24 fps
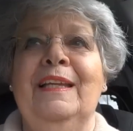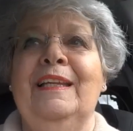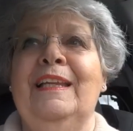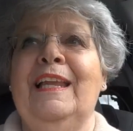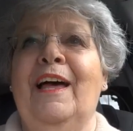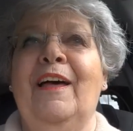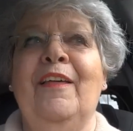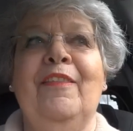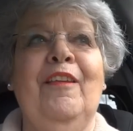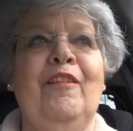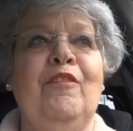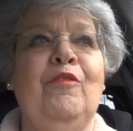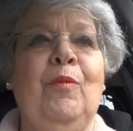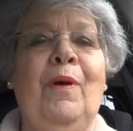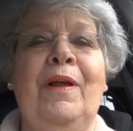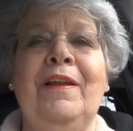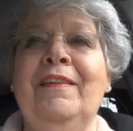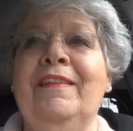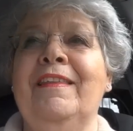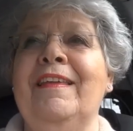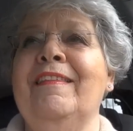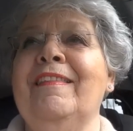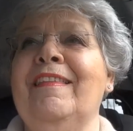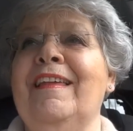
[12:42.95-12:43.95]
Now, there's
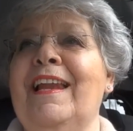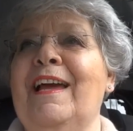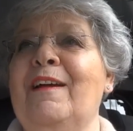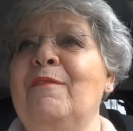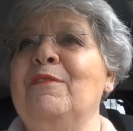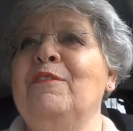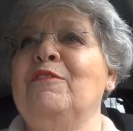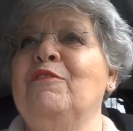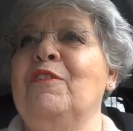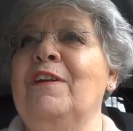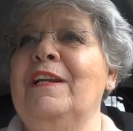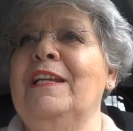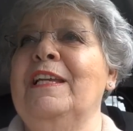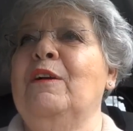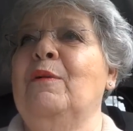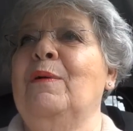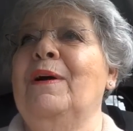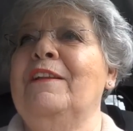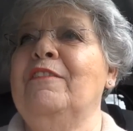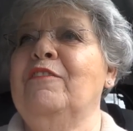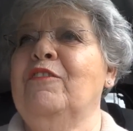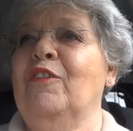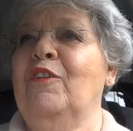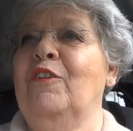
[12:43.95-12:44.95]
one thing that I was really
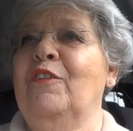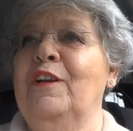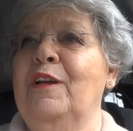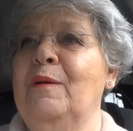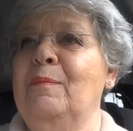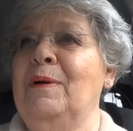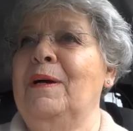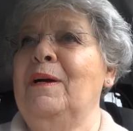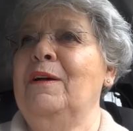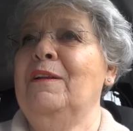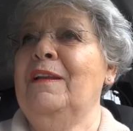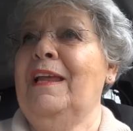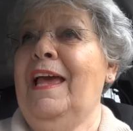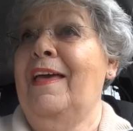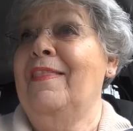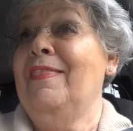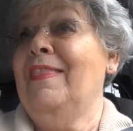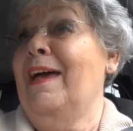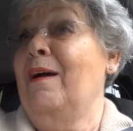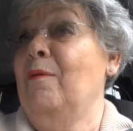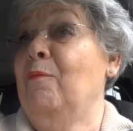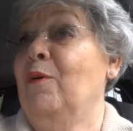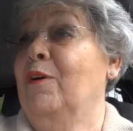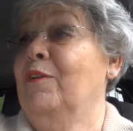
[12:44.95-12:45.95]
quite sorry about, and
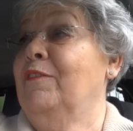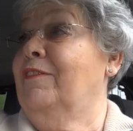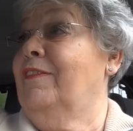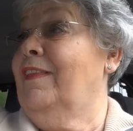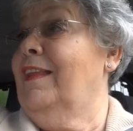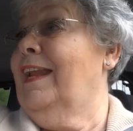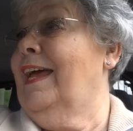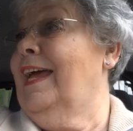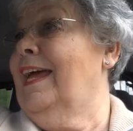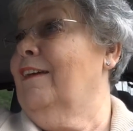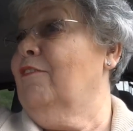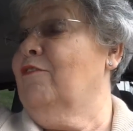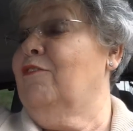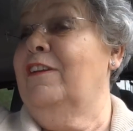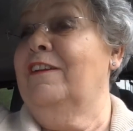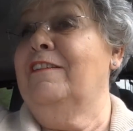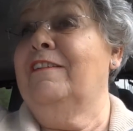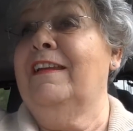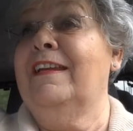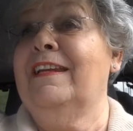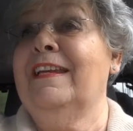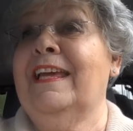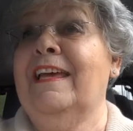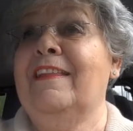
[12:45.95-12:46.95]
that was that I actually
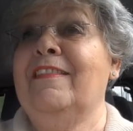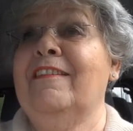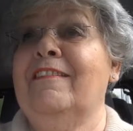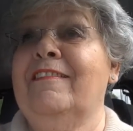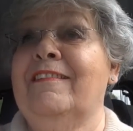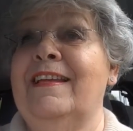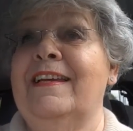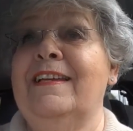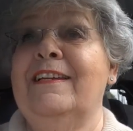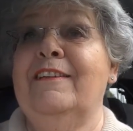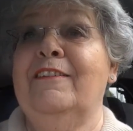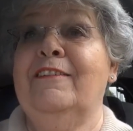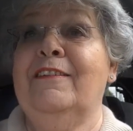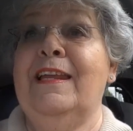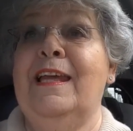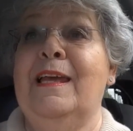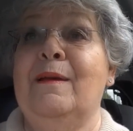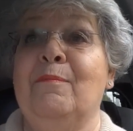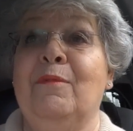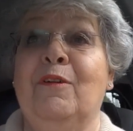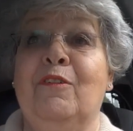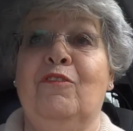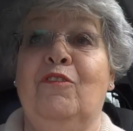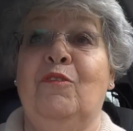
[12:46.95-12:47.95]
didn't get this lady's
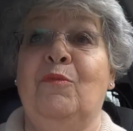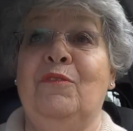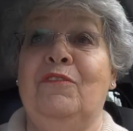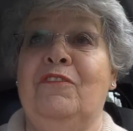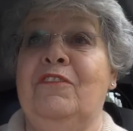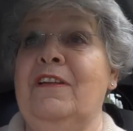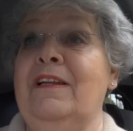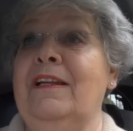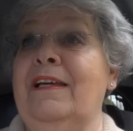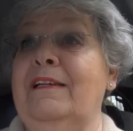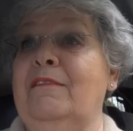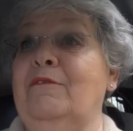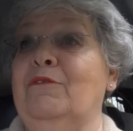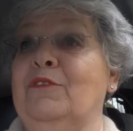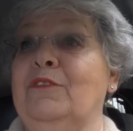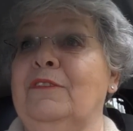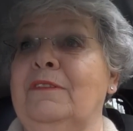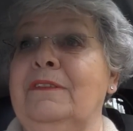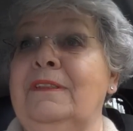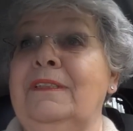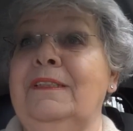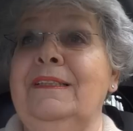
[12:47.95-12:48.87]
name because she was delightful.